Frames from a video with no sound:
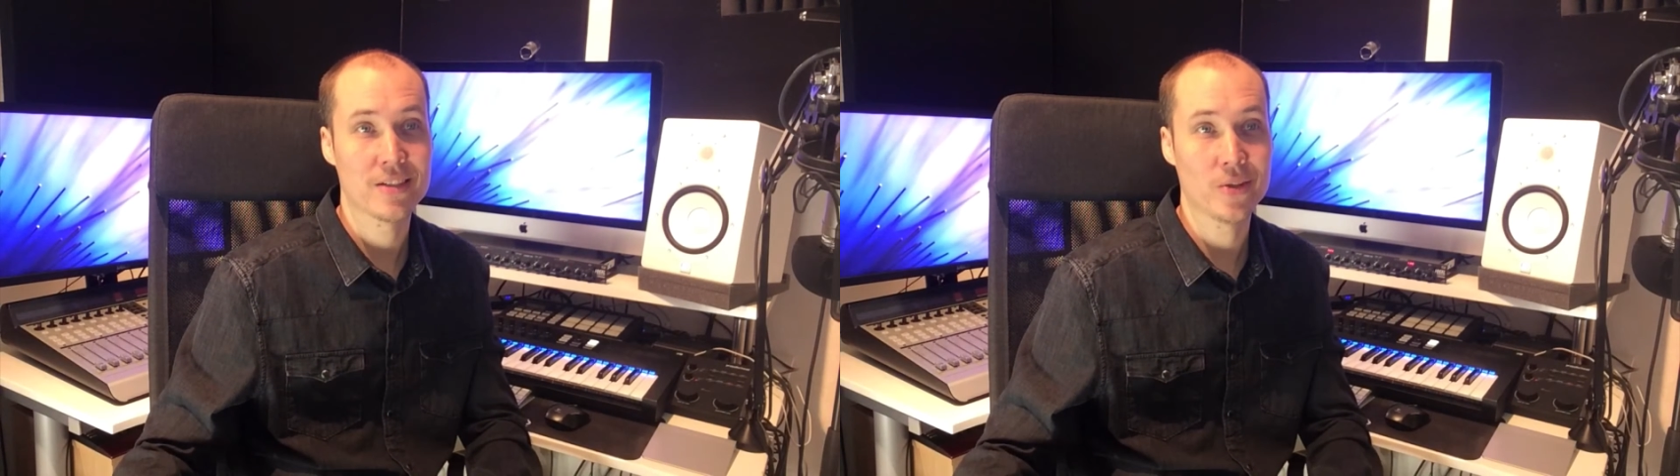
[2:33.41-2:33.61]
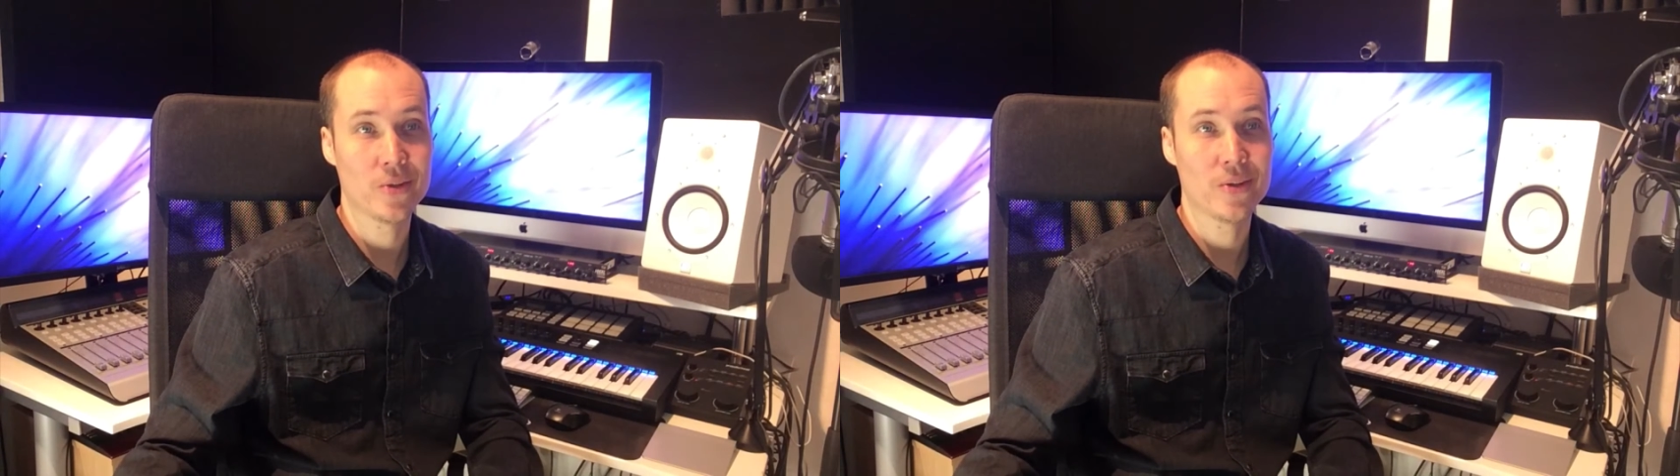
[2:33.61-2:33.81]

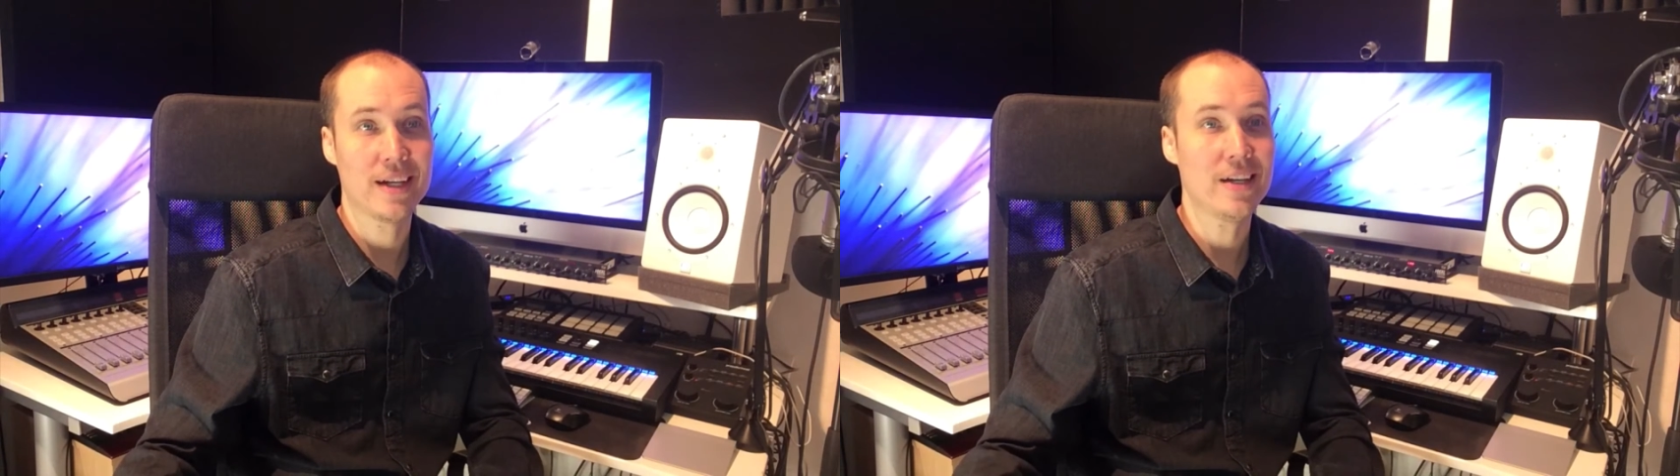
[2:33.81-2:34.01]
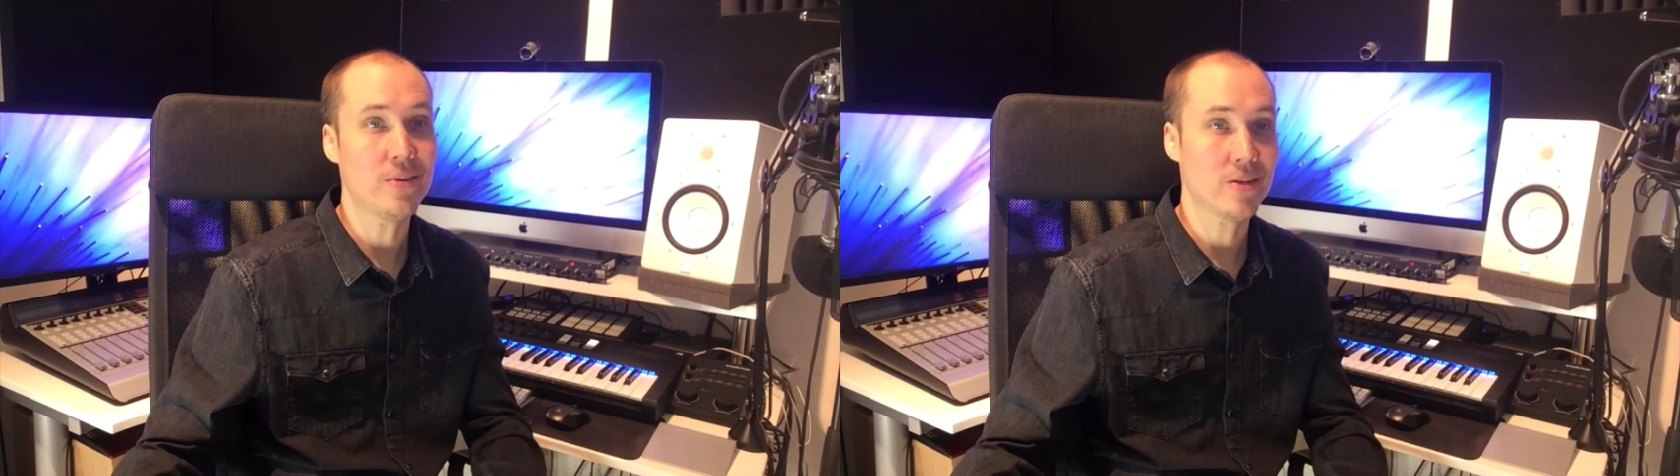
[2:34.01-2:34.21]

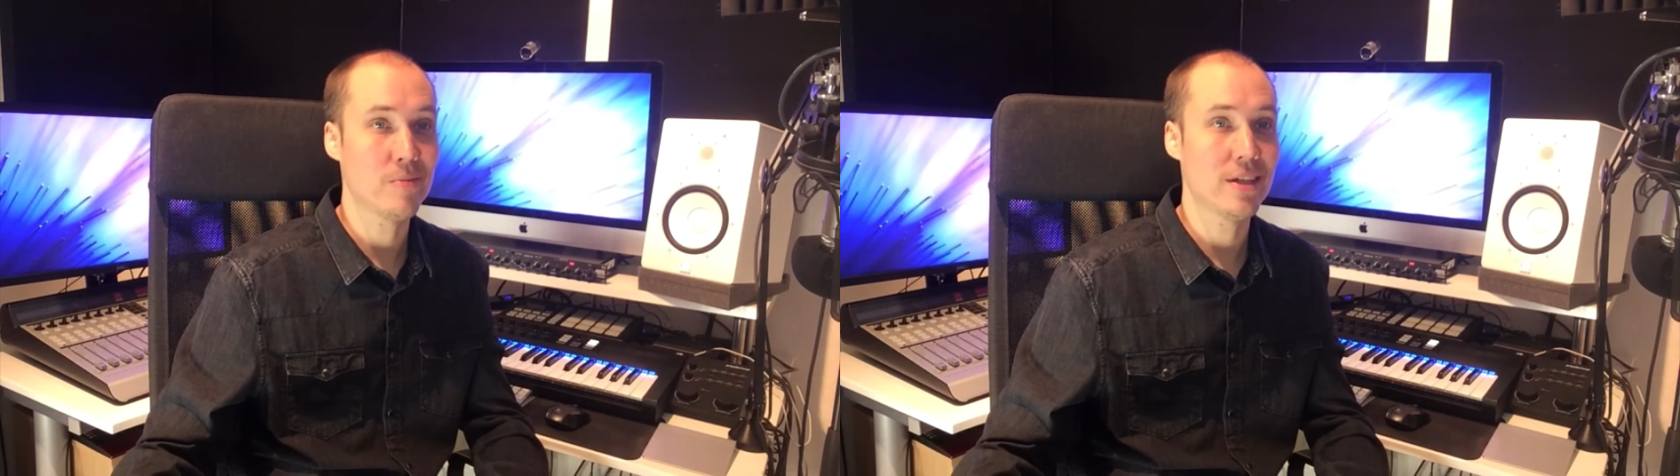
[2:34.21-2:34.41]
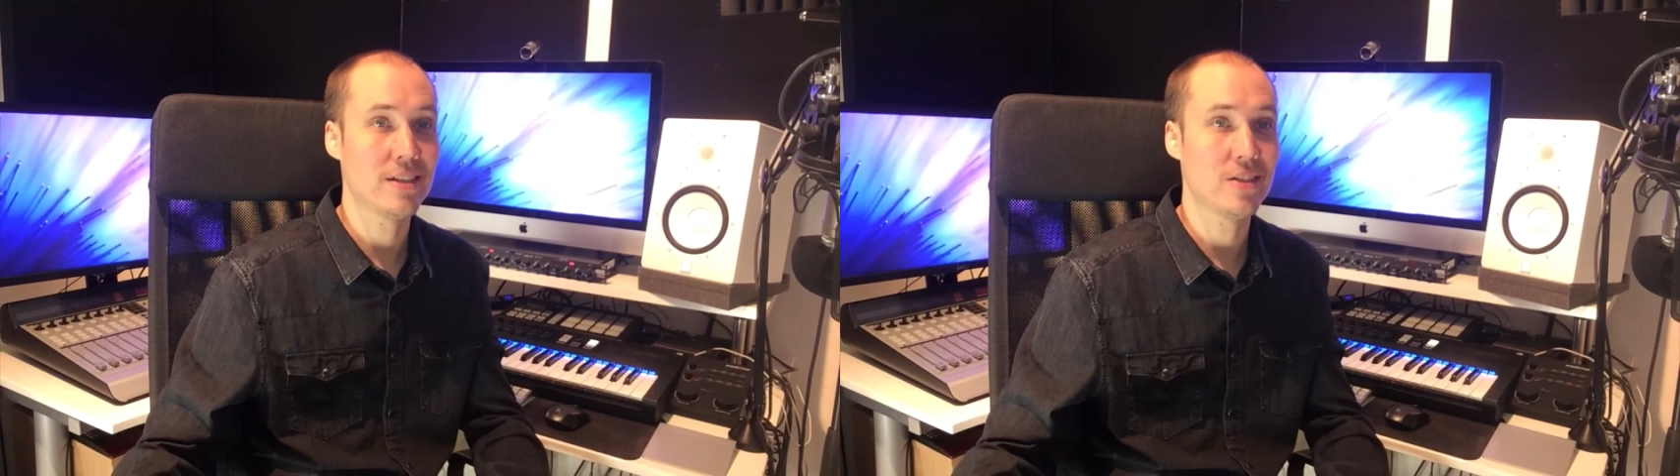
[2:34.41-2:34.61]
so I
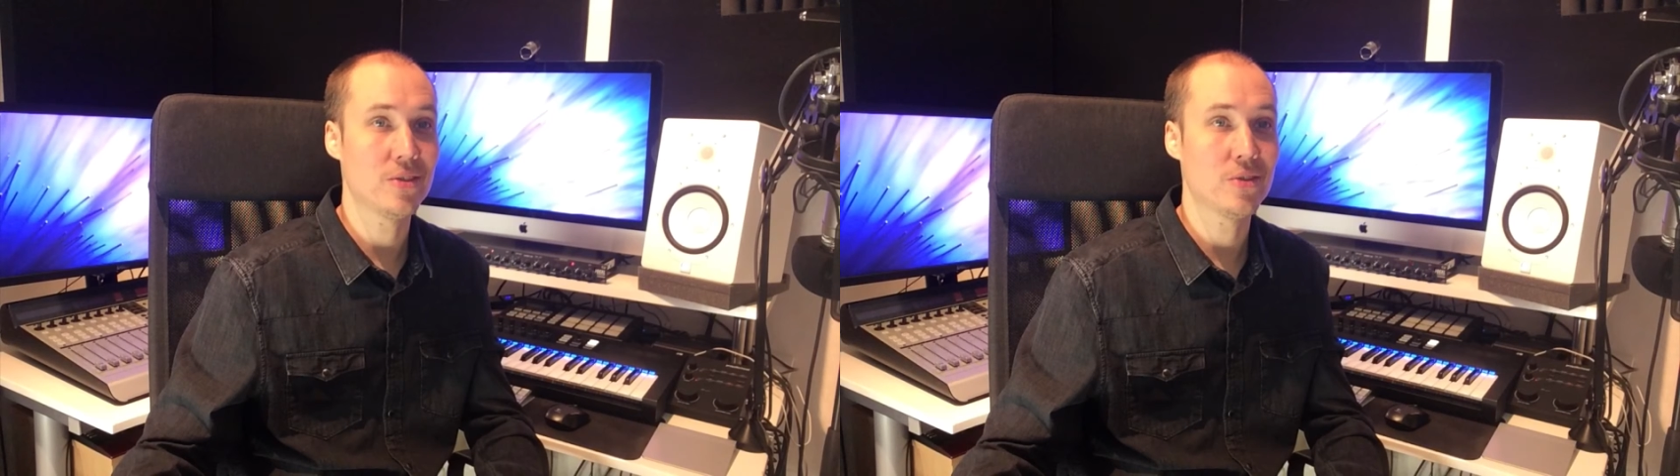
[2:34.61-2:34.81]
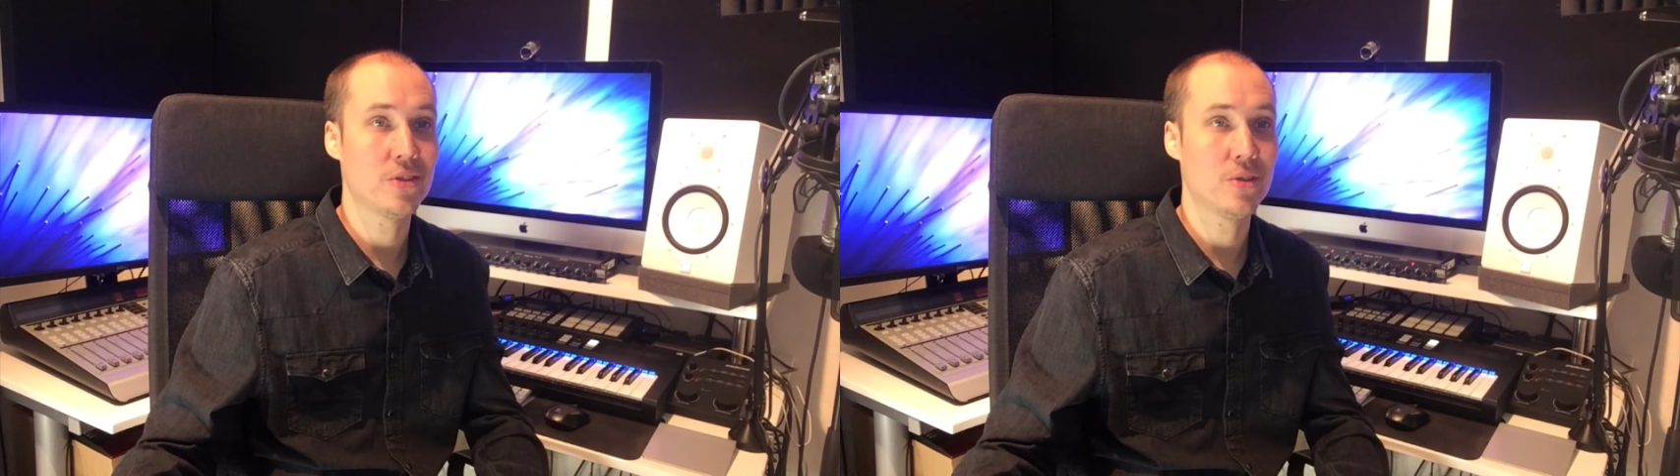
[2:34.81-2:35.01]
recommend
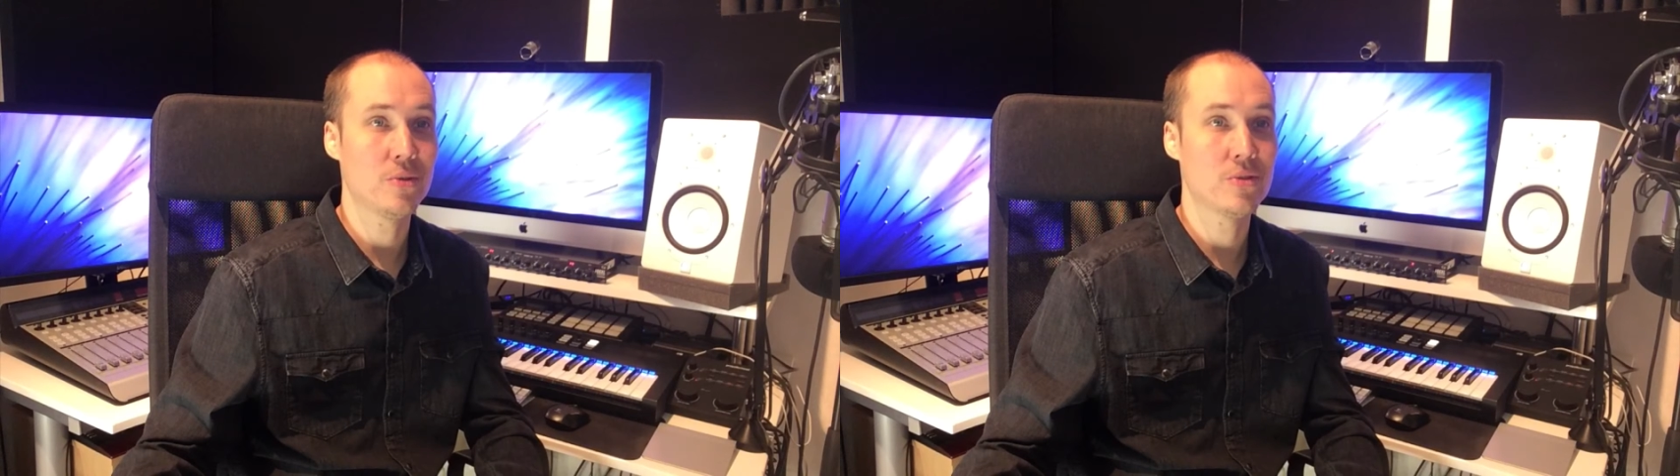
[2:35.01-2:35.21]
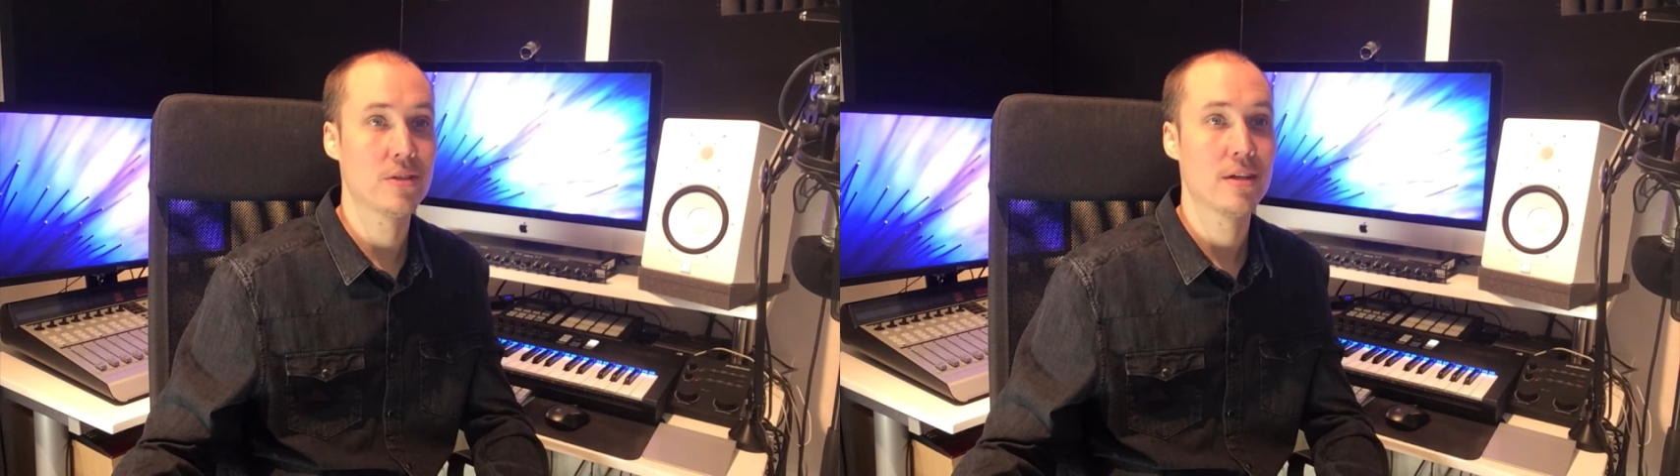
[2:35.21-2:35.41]
you to
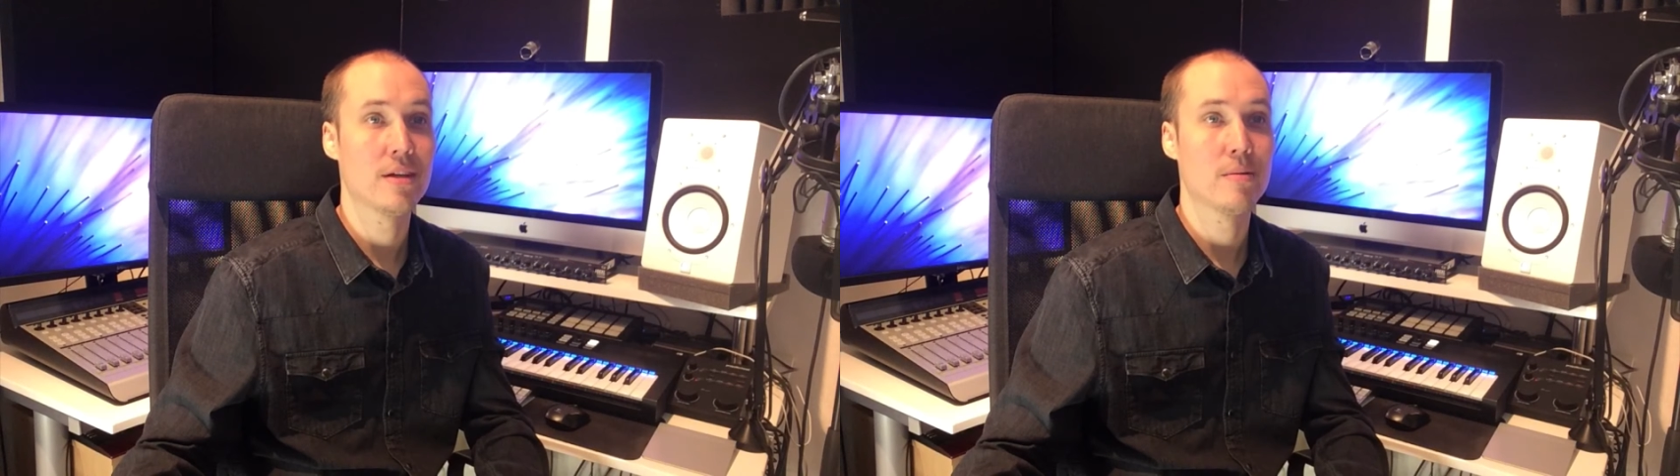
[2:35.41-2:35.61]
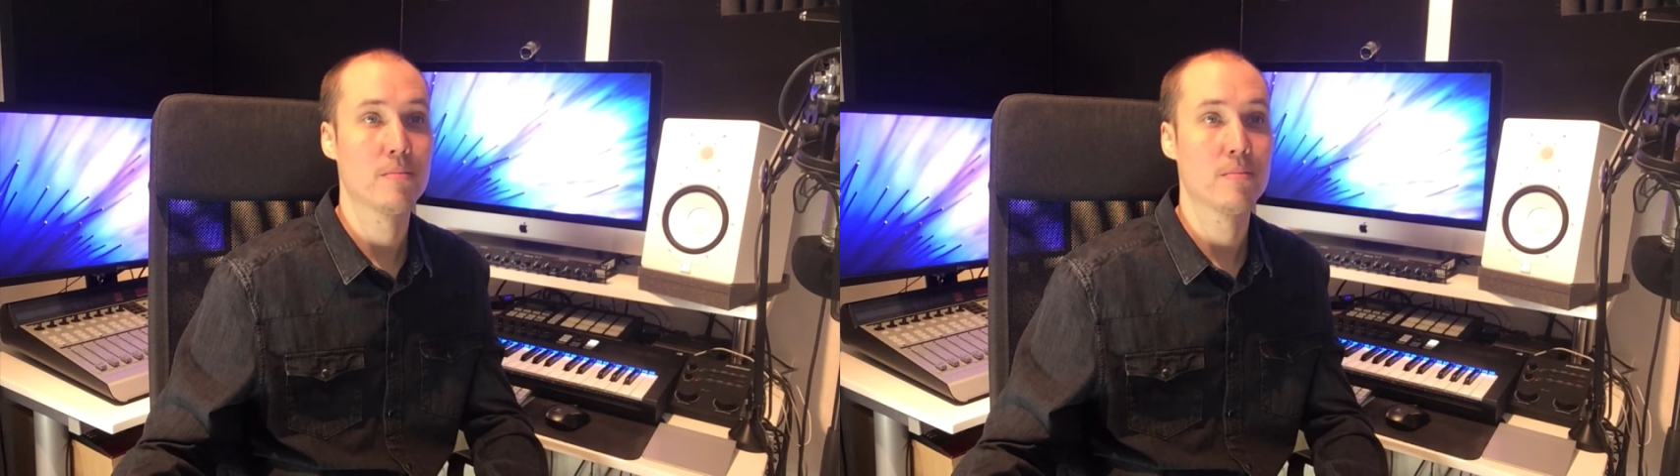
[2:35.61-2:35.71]
use